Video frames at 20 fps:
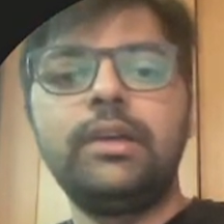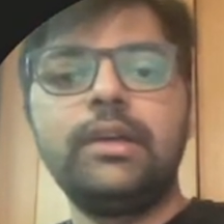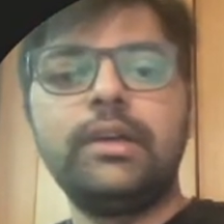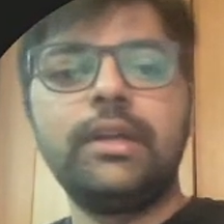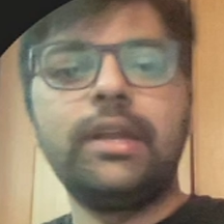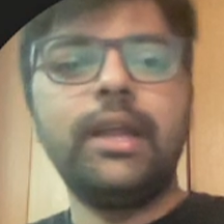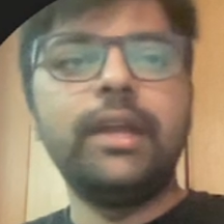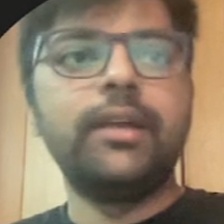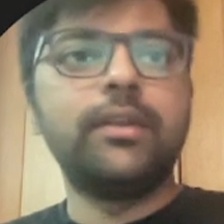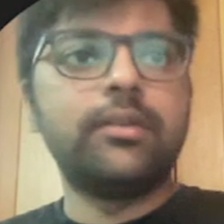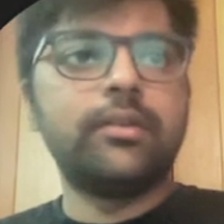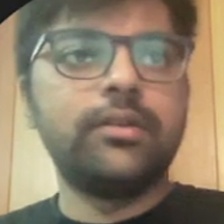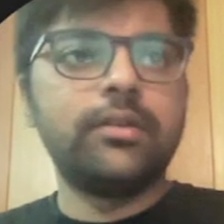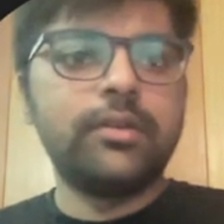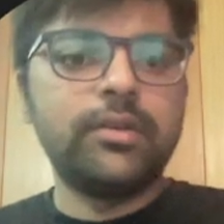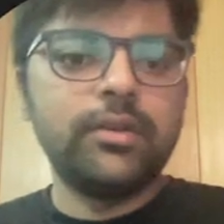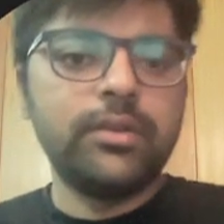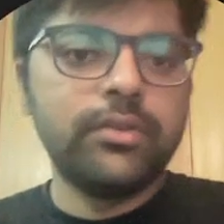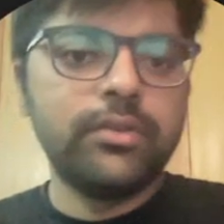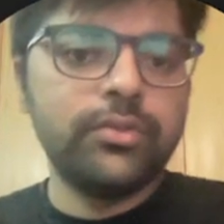Right?
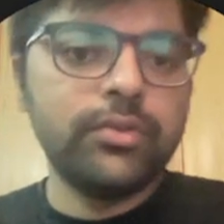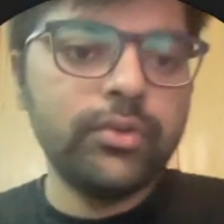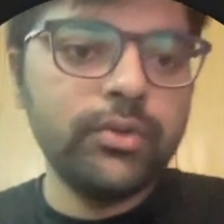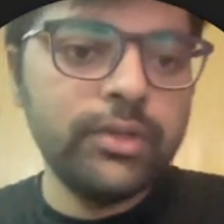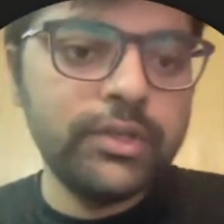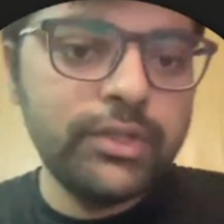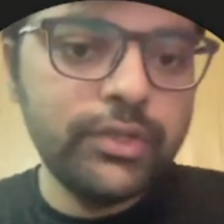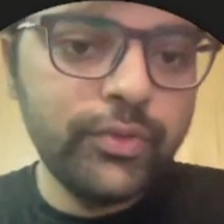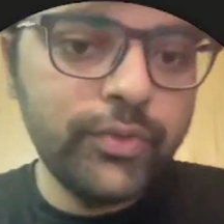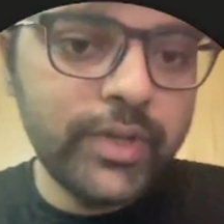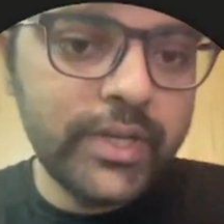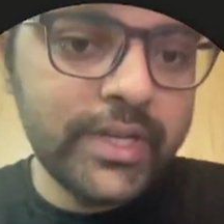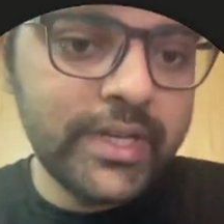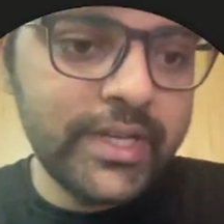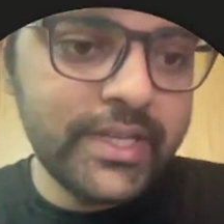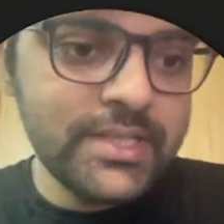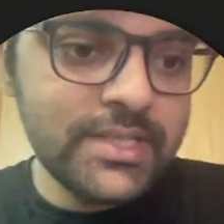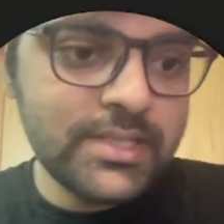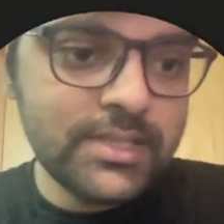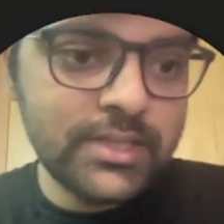So you will
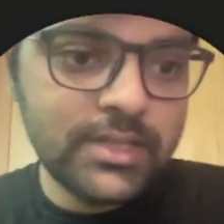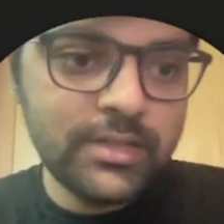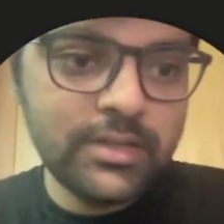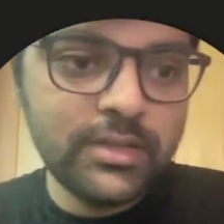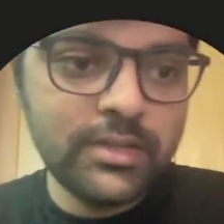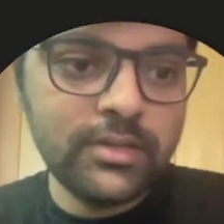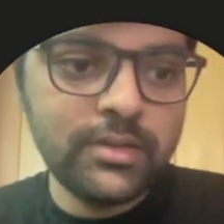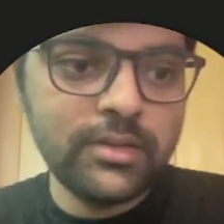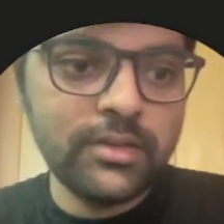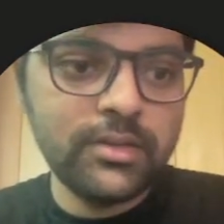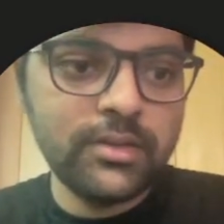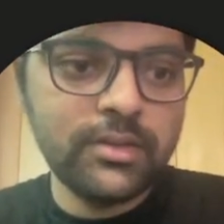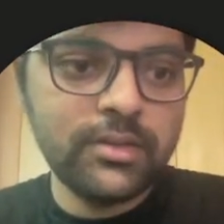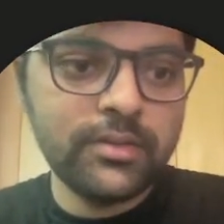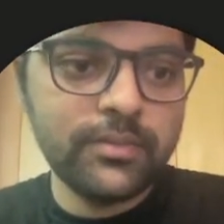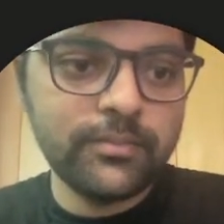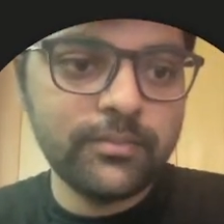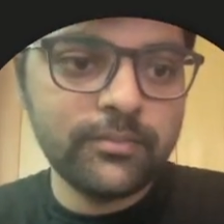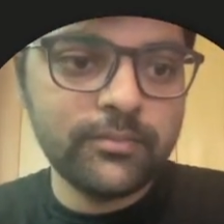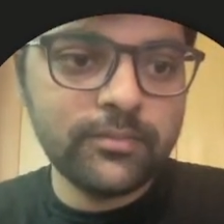reach,
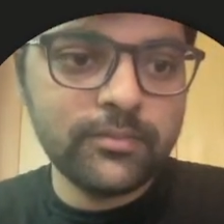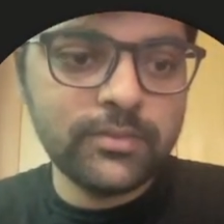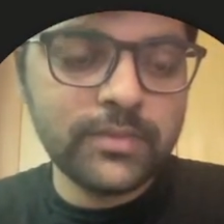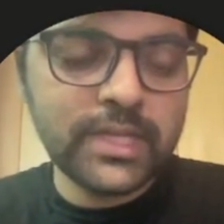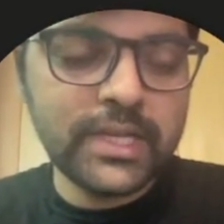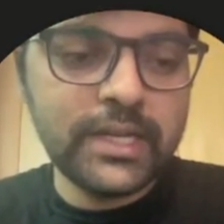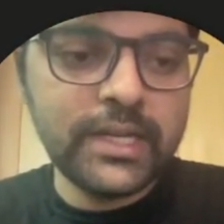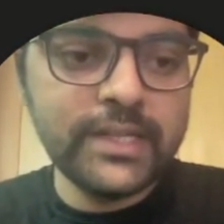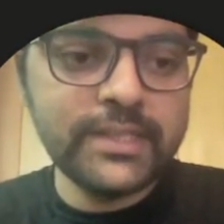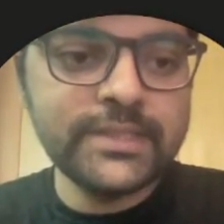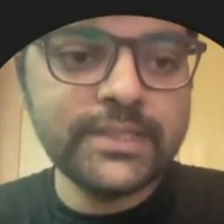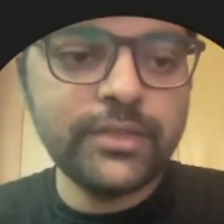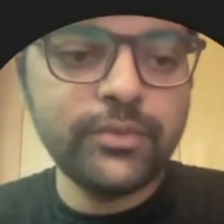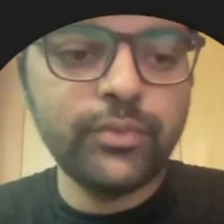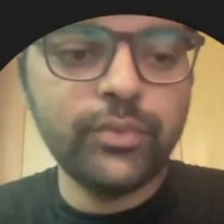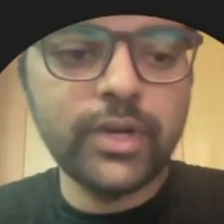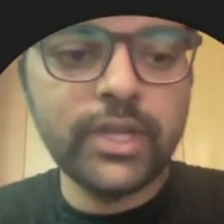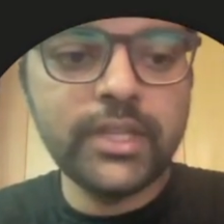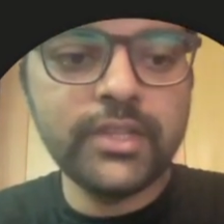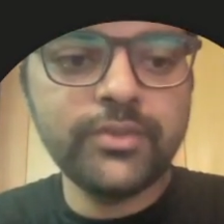let's say
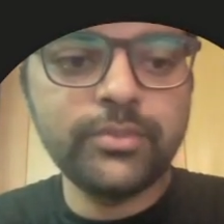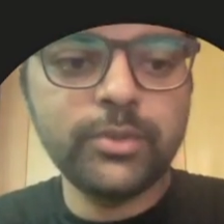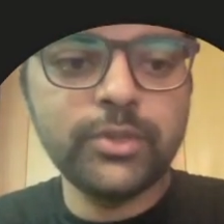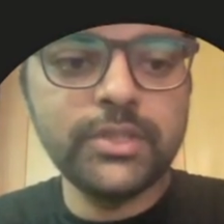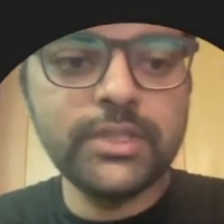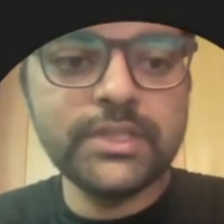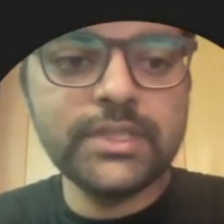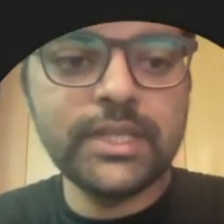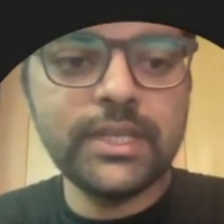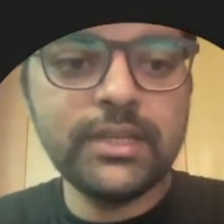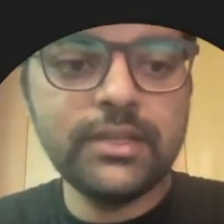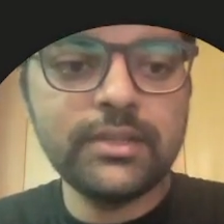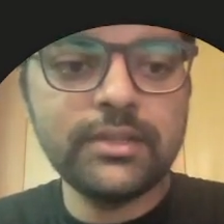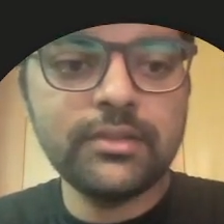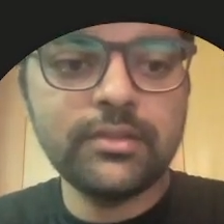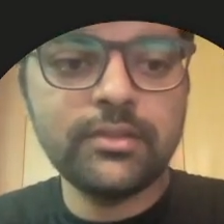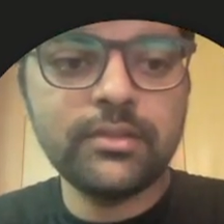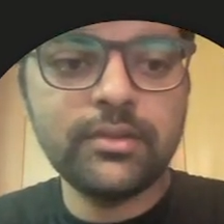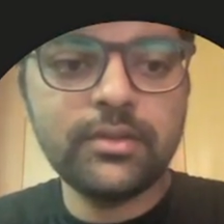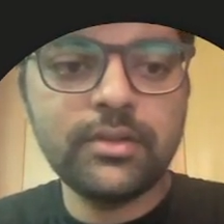one position
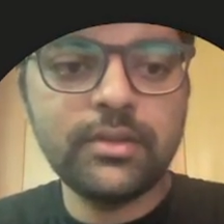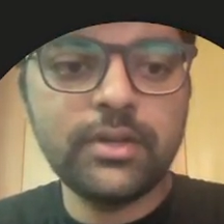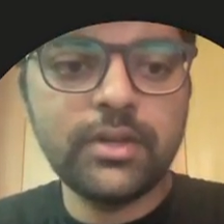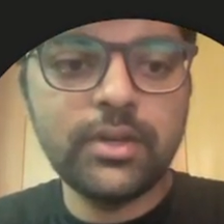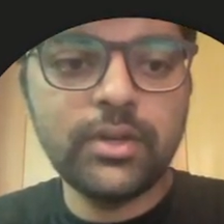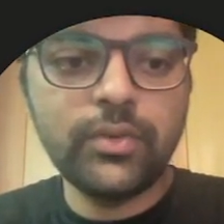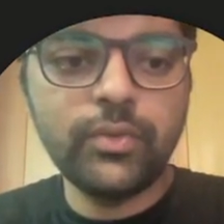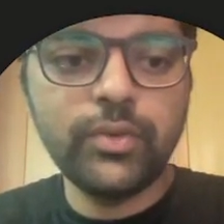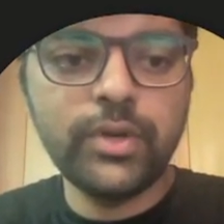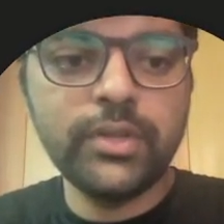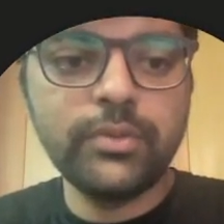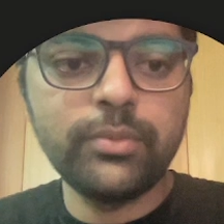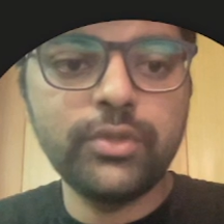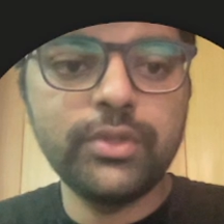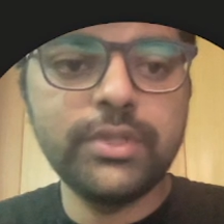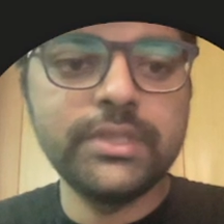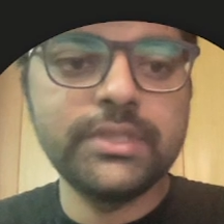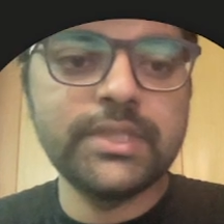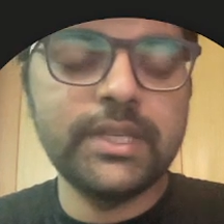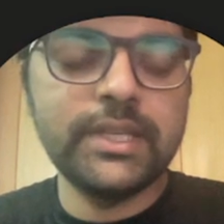
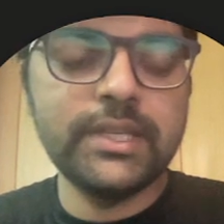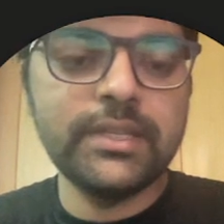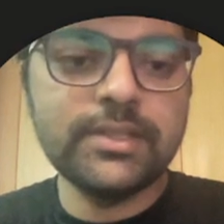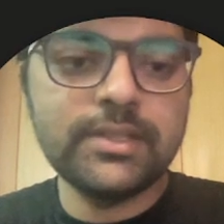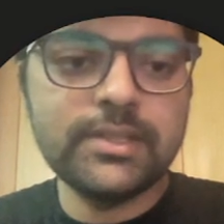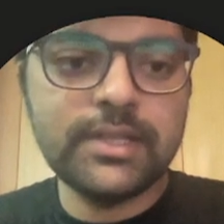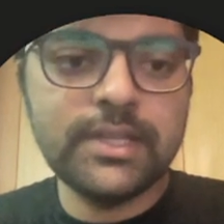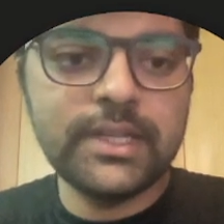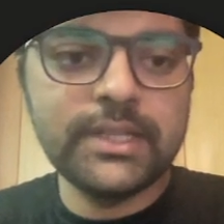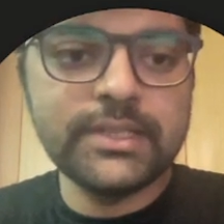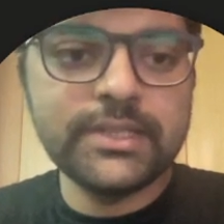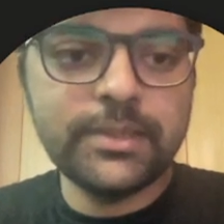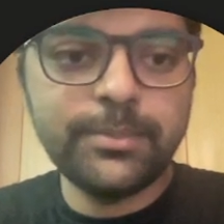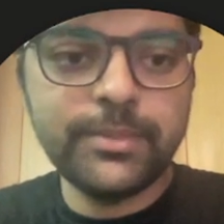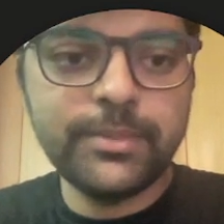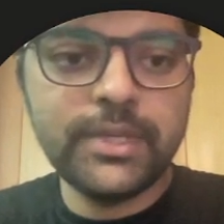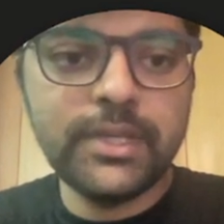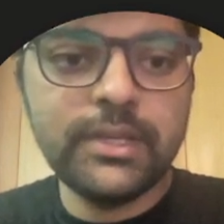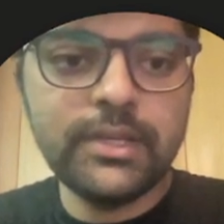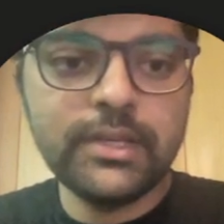is, let's say
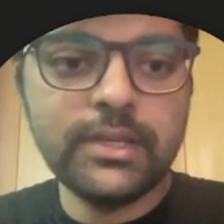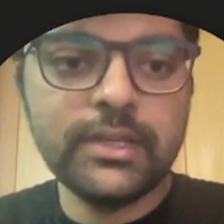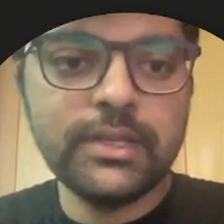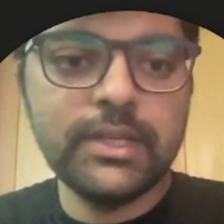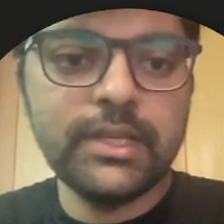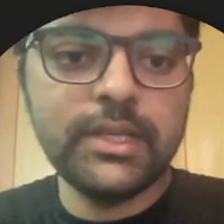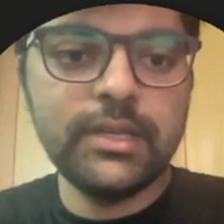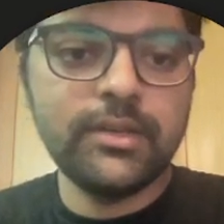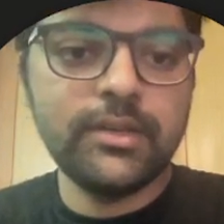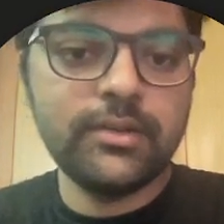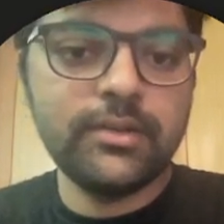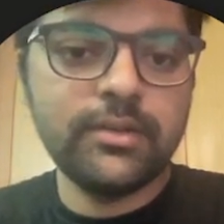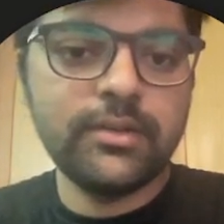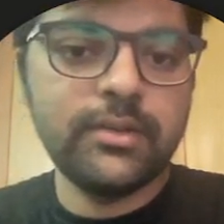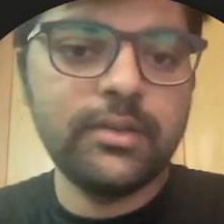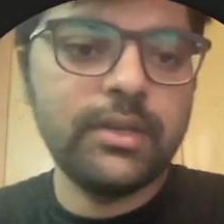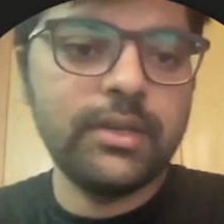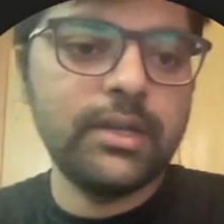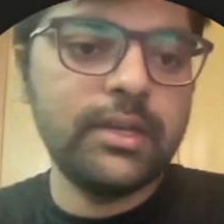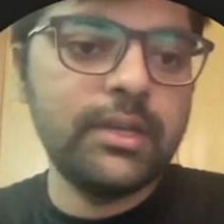P. Then
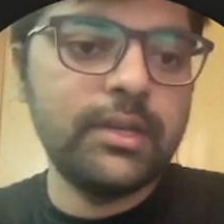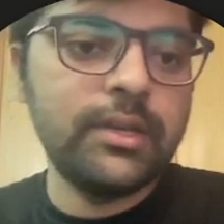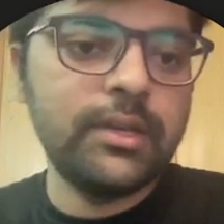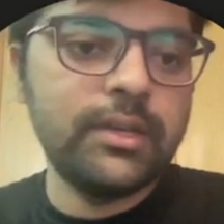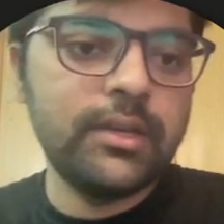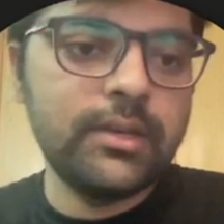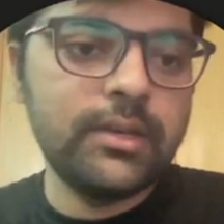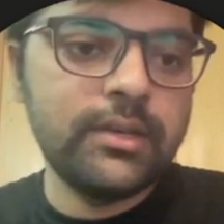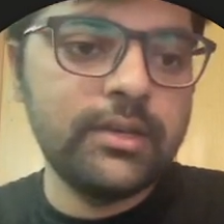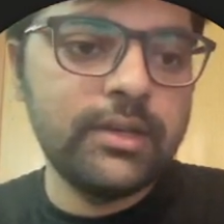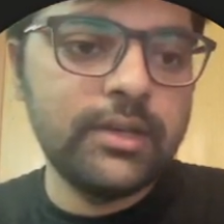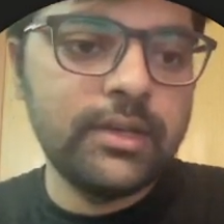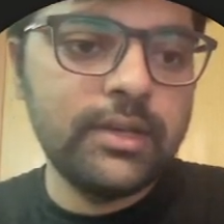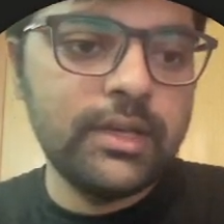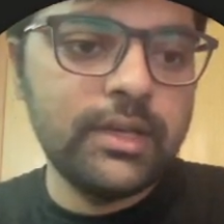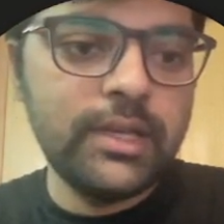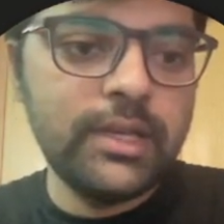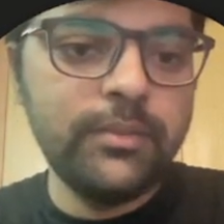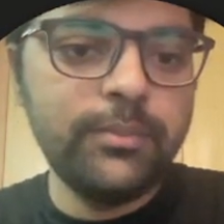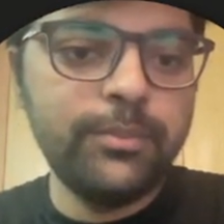
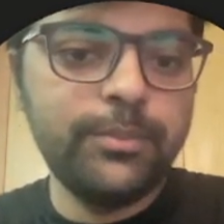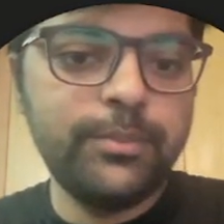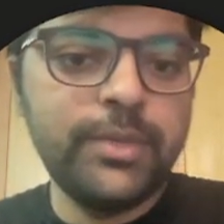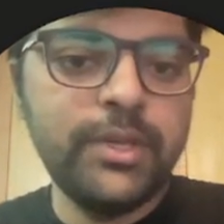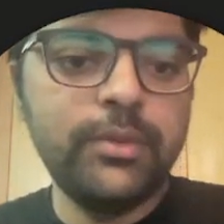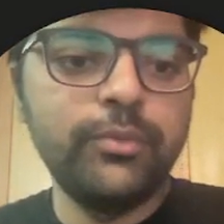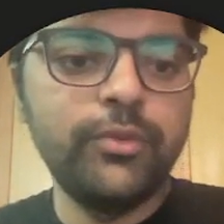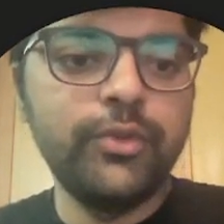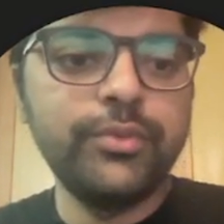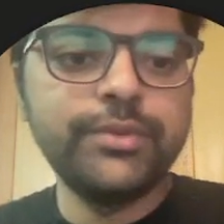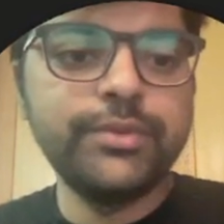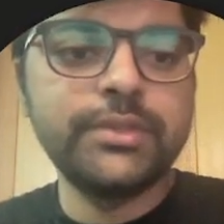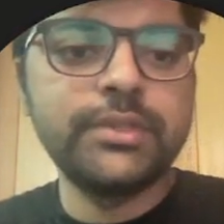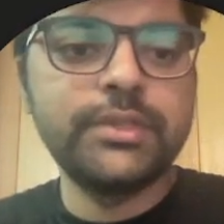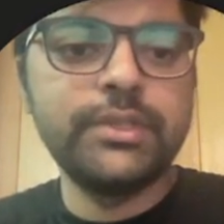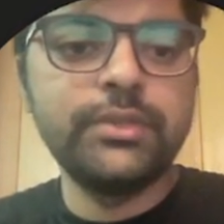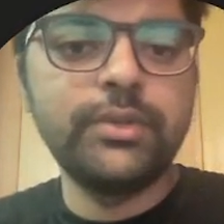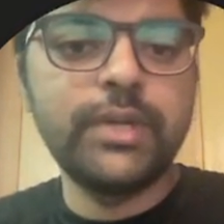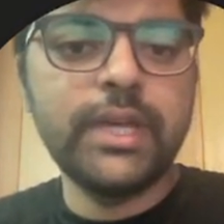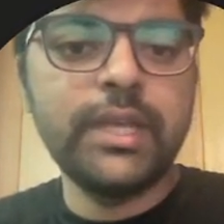in P moves
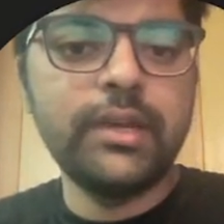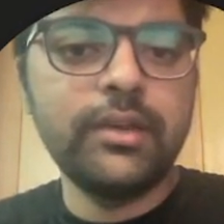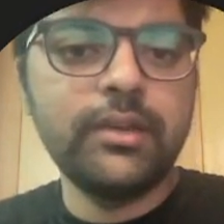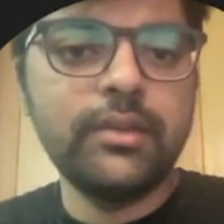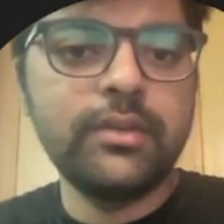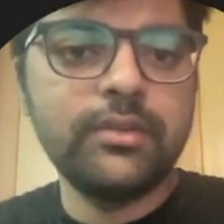you can